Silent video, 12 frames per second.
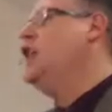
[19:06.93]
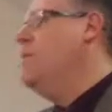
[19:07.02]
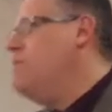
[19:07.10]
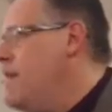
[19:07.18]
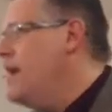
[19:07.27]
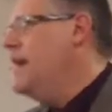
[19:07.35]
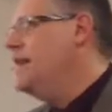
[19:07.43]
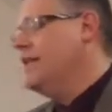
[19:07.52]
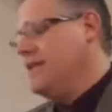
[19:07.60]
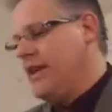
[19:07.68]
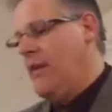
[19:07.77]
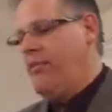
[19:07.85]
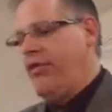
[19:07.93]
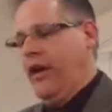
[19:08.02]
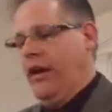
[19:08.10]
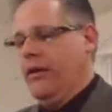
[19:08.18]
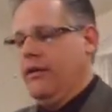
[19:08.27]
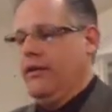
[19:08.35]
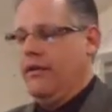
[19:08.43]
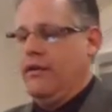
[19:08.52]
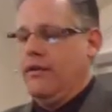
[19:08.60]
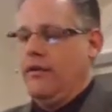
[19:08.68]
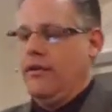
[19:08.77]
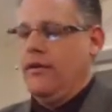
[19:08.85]
committed to something.
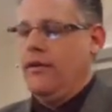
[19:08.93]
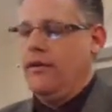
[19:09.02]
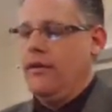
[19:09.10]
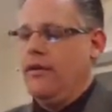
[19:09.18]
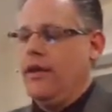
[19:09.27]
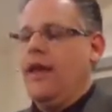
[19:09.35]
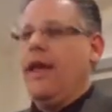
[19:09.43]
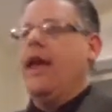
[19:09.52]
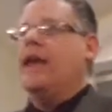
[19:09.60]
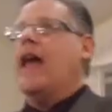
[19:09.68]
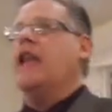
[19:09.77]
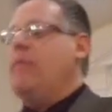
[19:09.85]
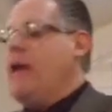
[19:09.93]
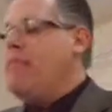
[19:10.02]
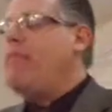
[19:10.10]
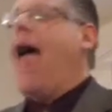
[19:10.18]
Now, to be